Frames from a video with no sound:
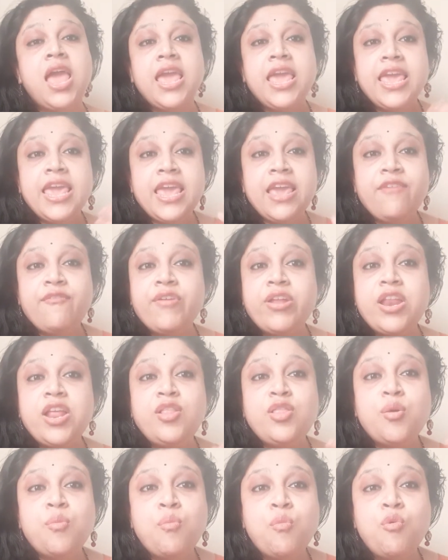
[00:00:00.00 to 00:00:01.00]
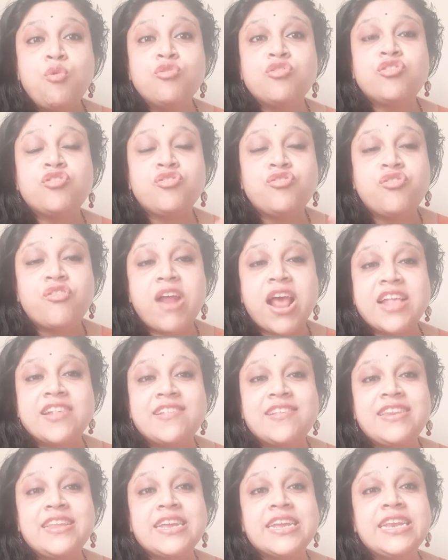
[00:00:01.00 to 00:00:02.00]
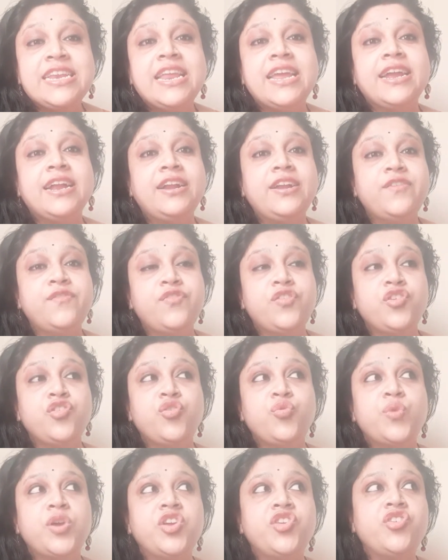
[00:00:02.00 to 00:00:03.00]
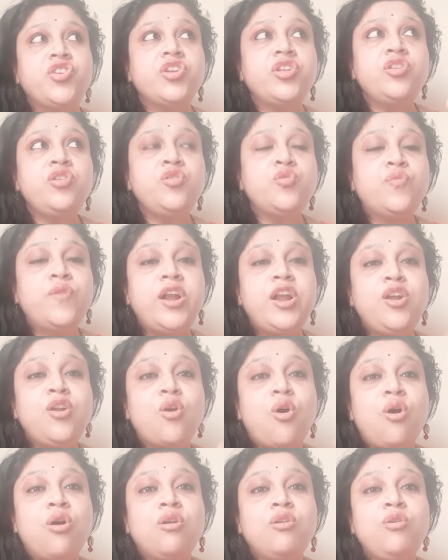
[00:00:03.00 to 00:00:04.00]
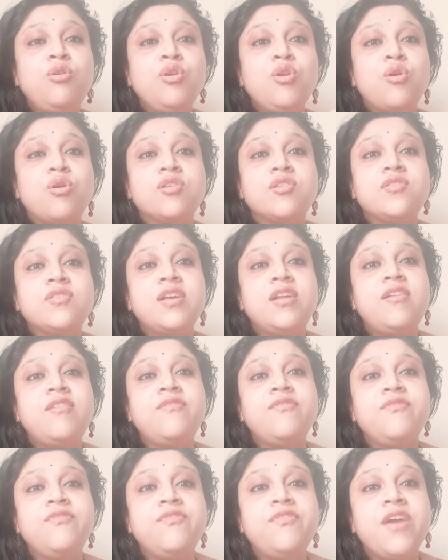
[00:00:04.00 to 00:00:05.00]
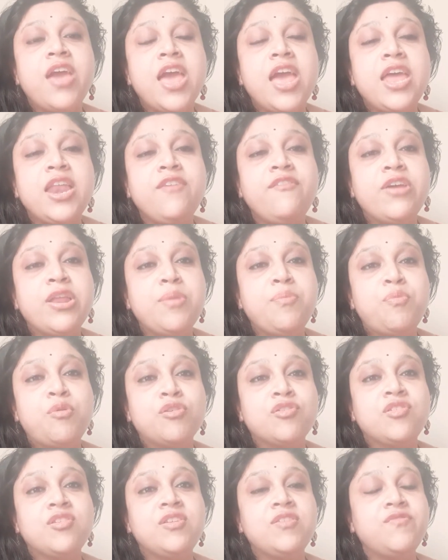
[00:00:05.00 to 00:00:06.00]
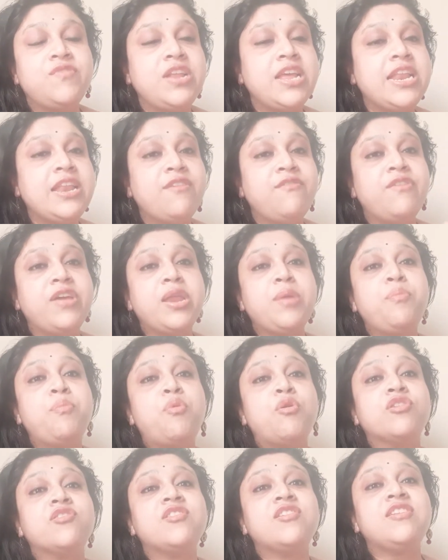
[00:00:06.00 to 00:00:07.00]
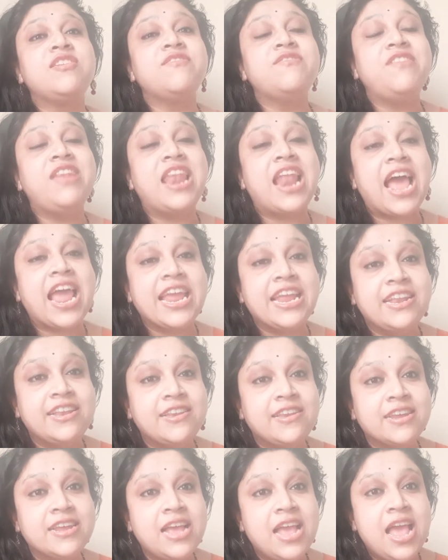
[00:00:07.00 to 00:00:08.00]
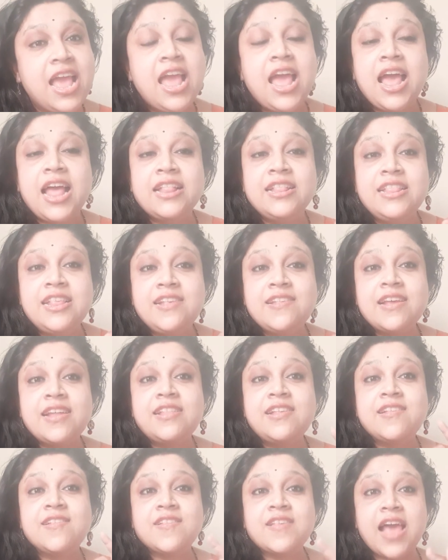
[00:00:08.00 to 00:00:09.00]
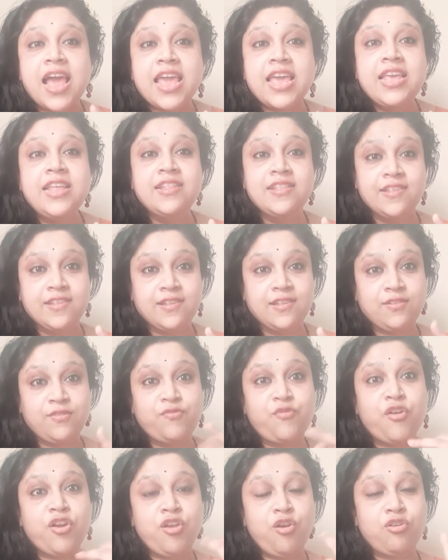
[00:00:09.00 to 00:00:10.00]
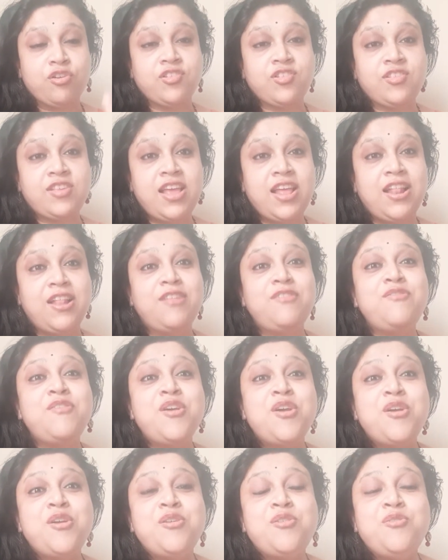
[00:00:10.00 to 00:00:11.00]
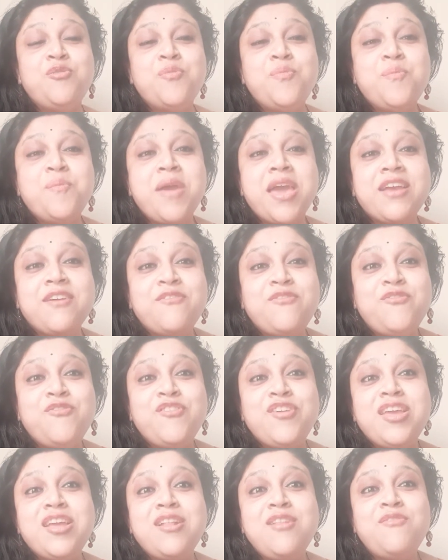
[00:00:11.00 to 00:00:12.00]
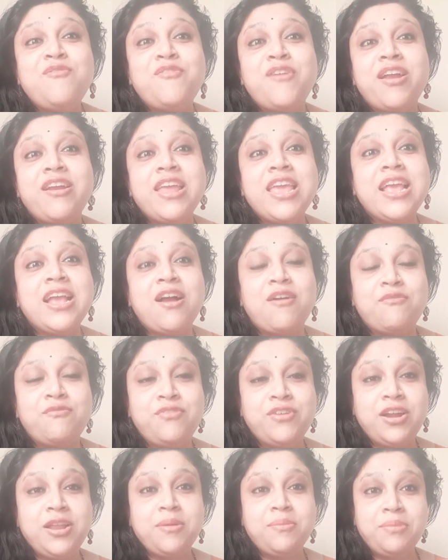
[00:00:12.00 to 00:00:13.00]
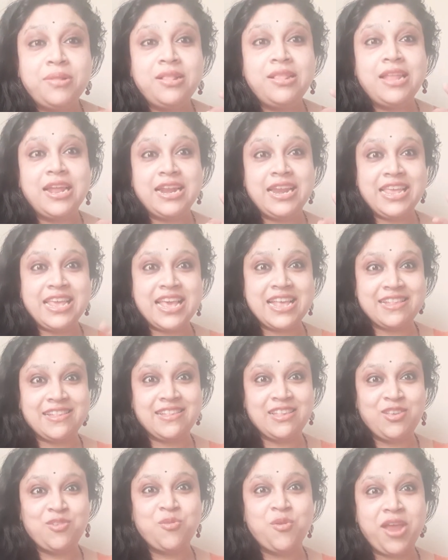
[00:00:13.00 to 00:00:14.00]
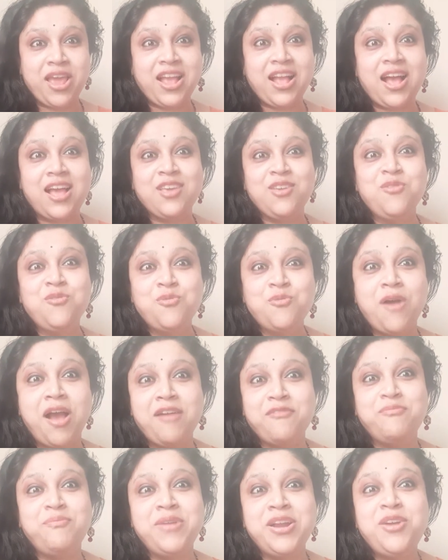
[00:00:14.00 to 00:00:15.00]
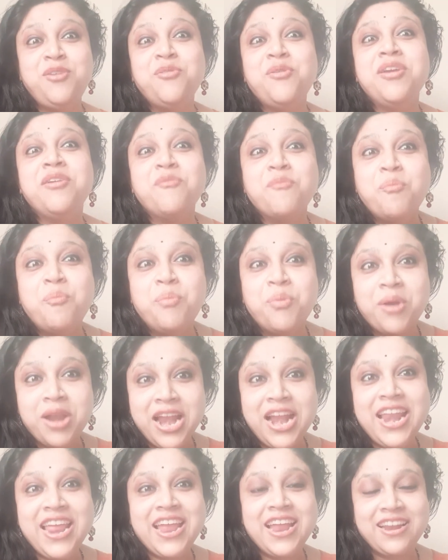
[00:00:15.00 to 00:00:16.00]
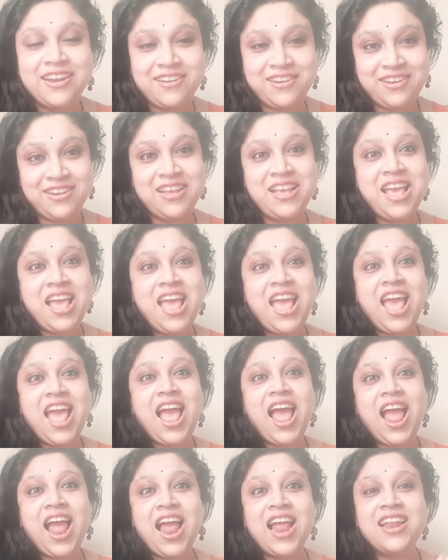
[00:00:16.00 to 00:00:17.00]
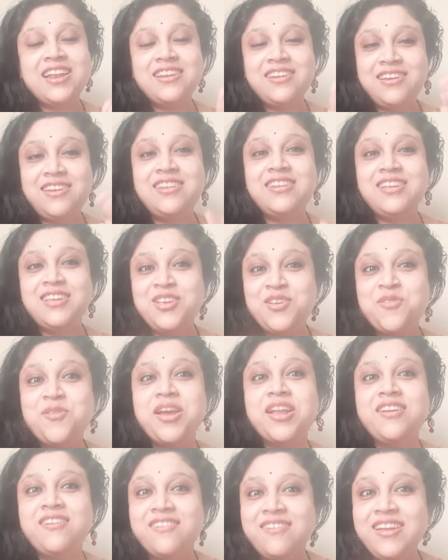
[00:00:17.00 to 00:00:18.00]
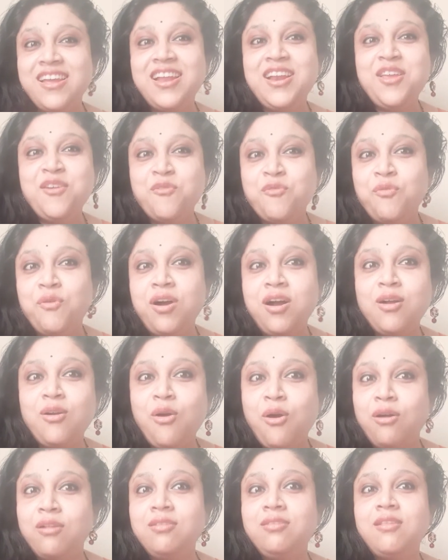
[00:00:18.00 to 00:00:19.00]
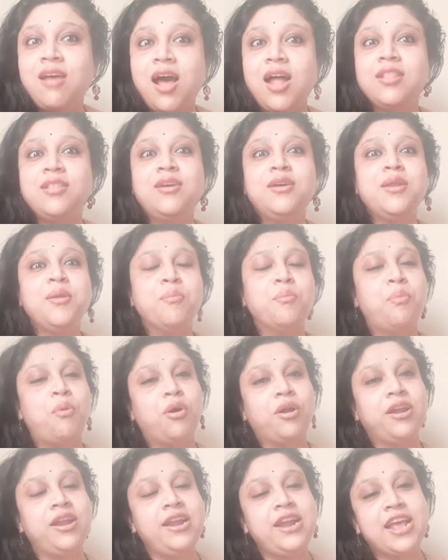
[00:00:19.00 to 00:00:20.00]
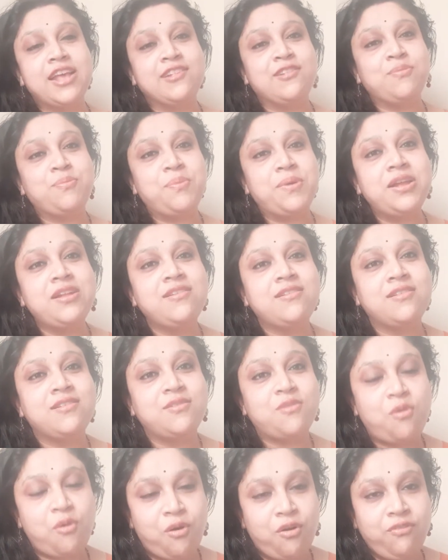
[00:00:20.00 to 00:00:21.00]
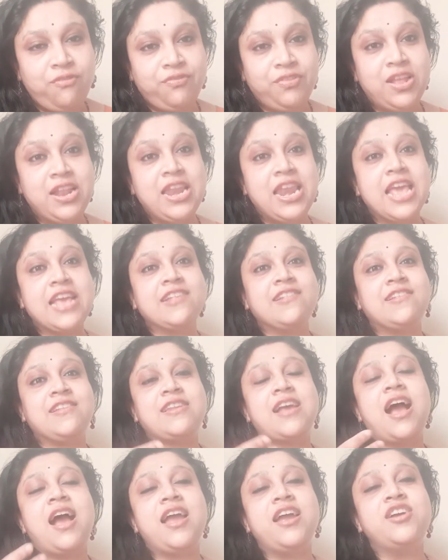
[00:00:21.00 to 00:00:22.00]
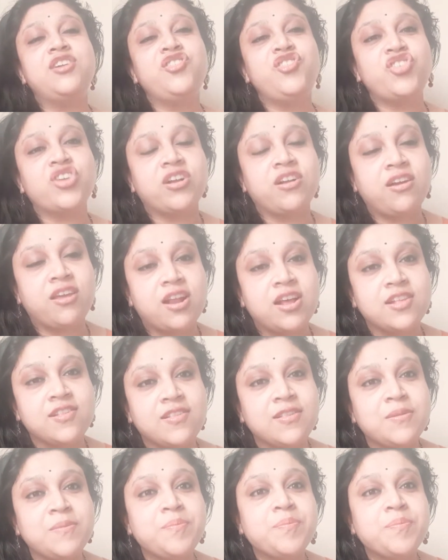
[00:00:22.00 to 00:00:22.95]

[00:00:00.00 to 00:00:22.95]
Even in the most drastic negative situation, you will talk to yourself very, very positively in a very positive light. And these are the signs for yourself to make feel very comfortable that yes, Eureka, you have been doing brilliant, and you can really work on the other important aspects of the next higher chakras.